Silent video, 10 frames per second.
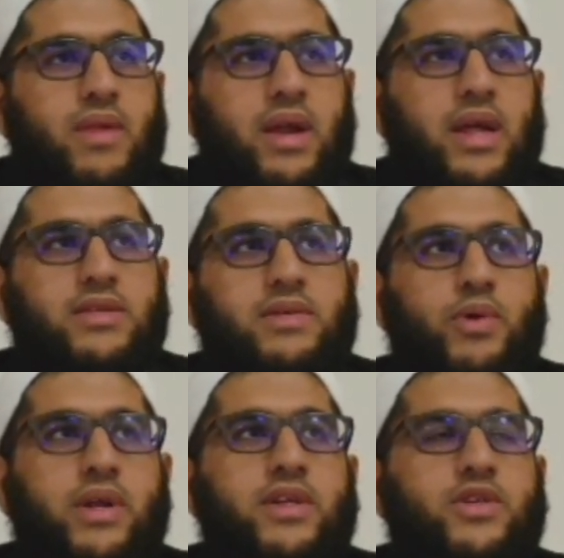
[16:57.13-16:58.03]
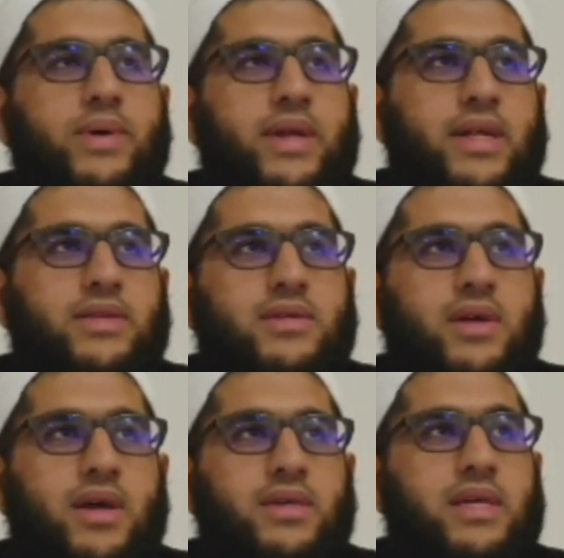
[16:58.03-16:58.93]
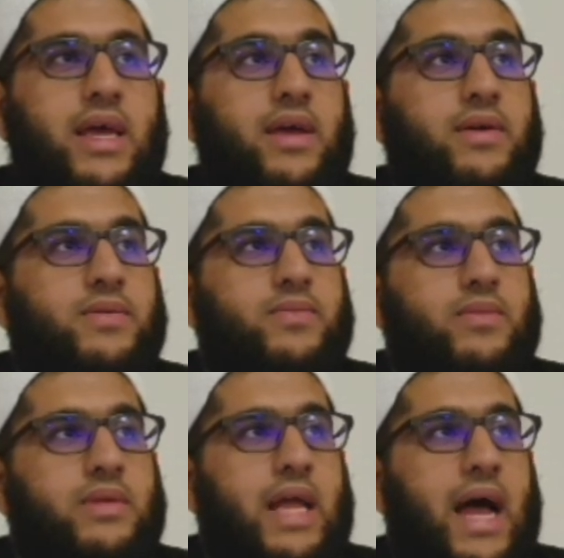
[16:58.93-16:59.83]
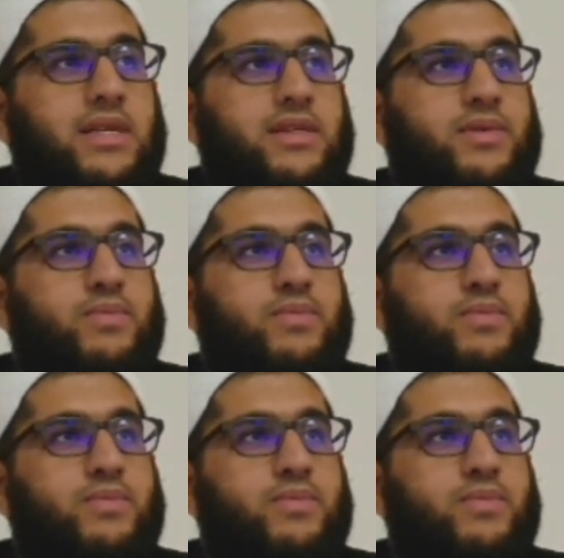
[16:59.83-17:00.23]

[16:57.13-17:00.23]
Let's put it this way. Let's say that